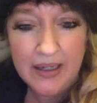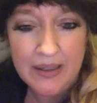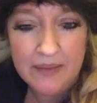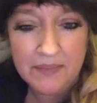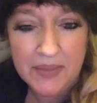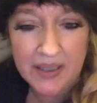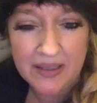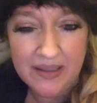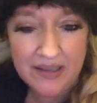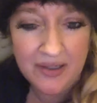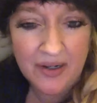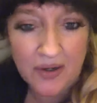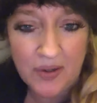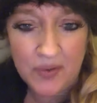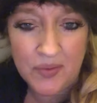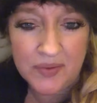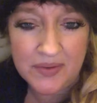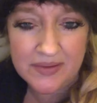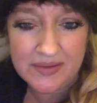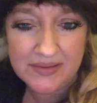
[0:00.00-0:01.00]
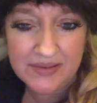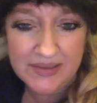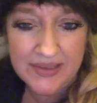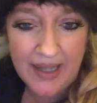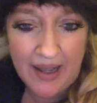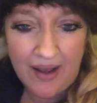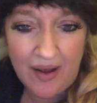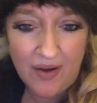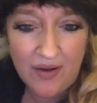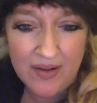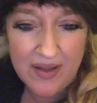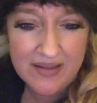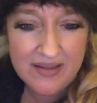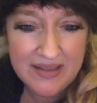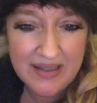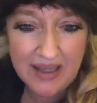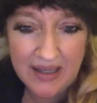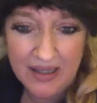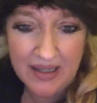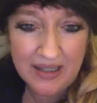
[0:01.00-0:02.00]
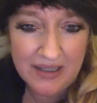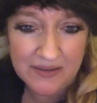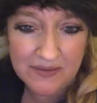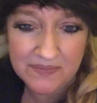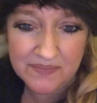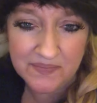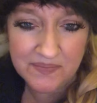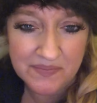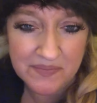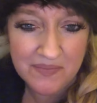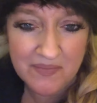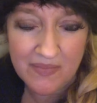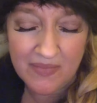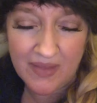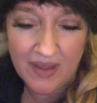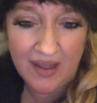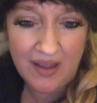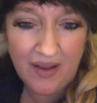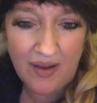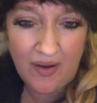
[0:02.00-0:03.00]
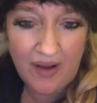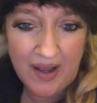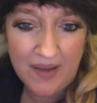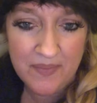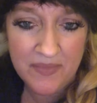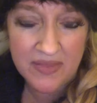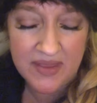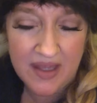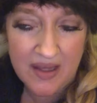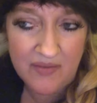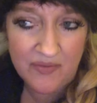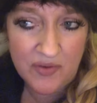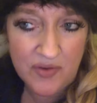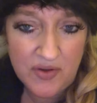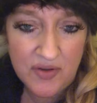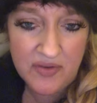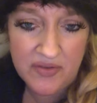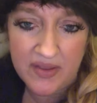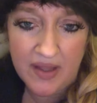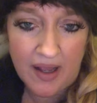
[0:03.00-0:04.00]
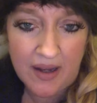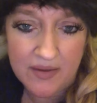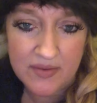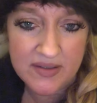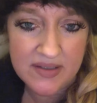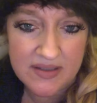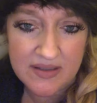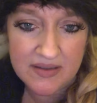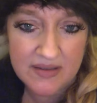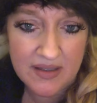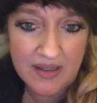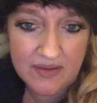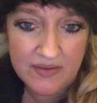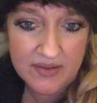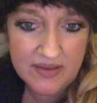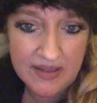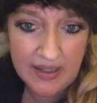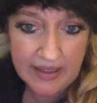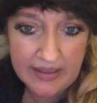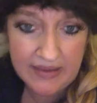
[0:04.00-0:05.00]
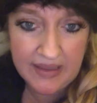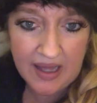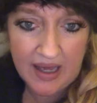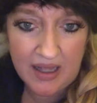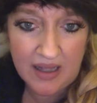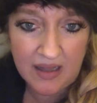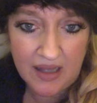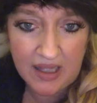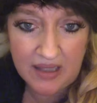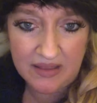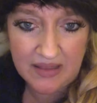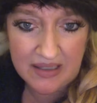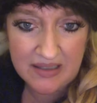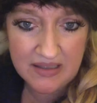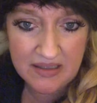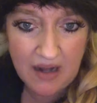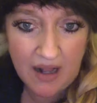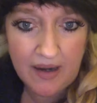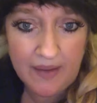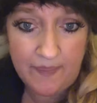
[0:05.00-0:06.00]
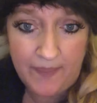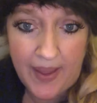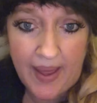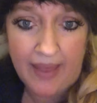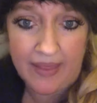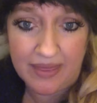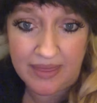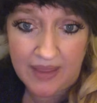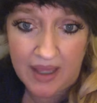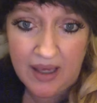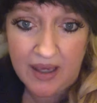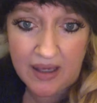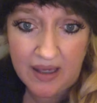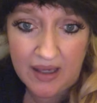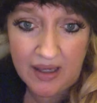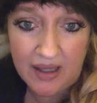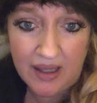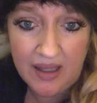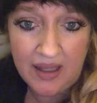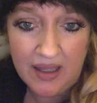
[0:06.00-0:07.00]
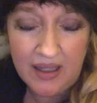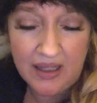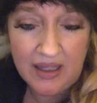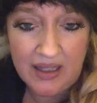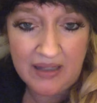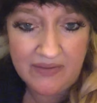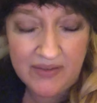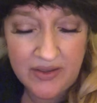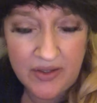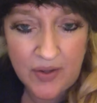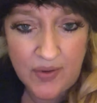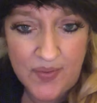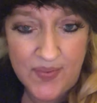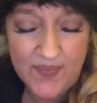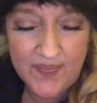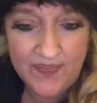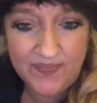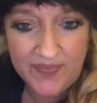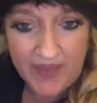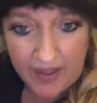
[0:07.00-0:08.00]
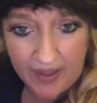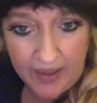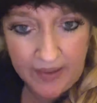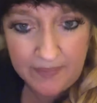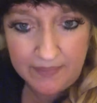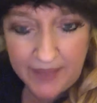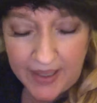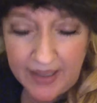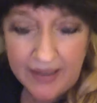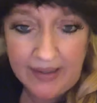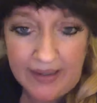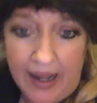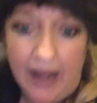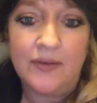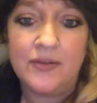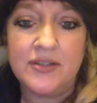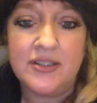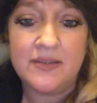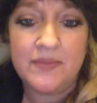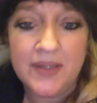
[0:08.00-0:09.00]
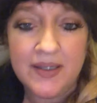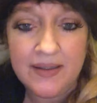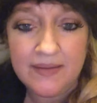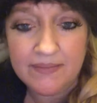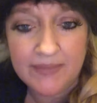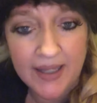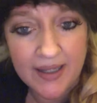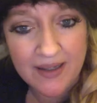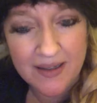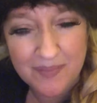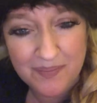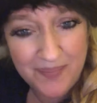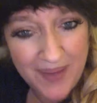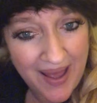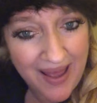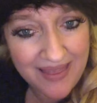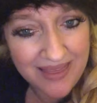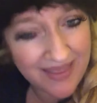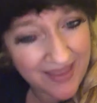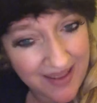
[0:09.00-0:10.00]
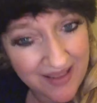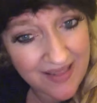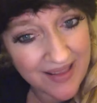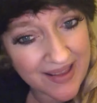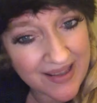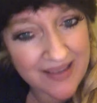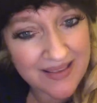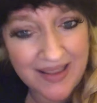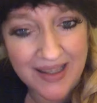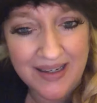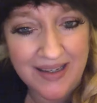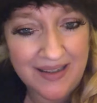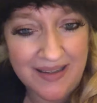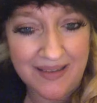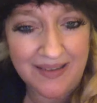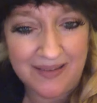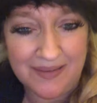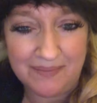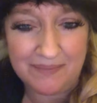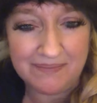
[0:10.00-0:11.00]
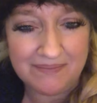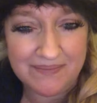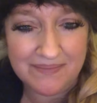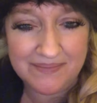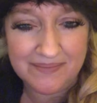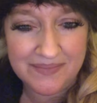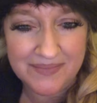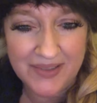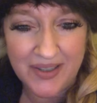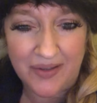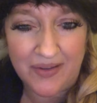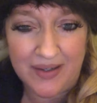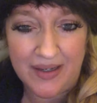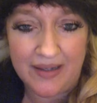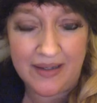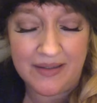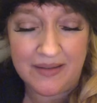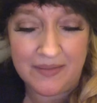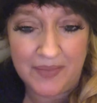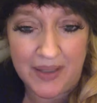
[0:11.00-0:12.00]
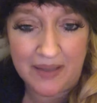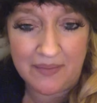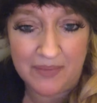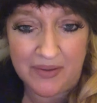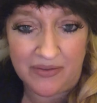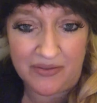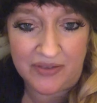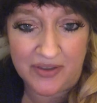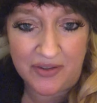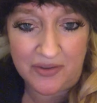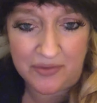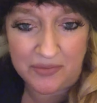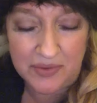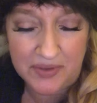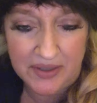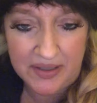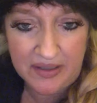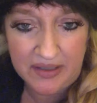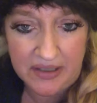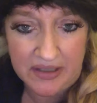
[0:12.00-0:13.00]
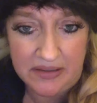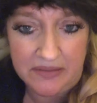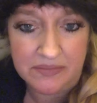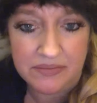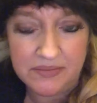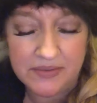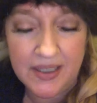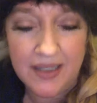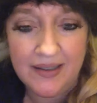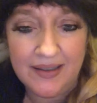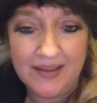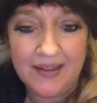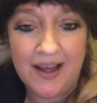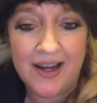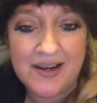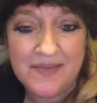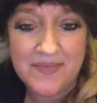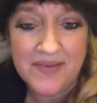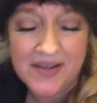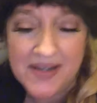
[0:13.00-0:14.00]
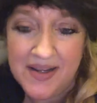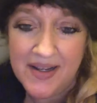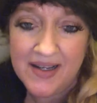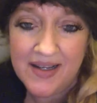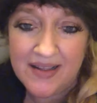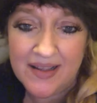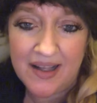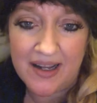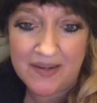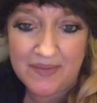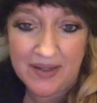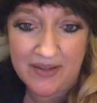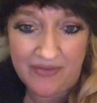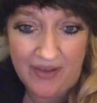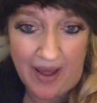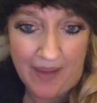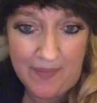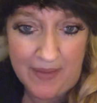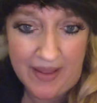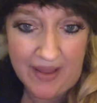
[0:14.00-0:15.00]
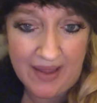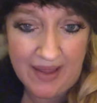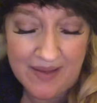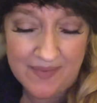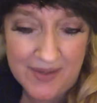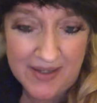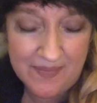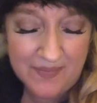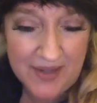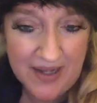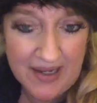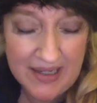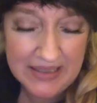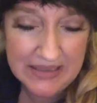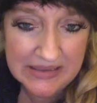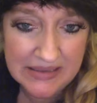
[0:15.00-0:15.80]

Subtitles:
But, now it's like, I'm thankful that I was like that. Like, that's not a bad thing, even though they made it out to be like a bad thing. Like, they didn't make me feel really good. a lot of my family. I mean, I'm not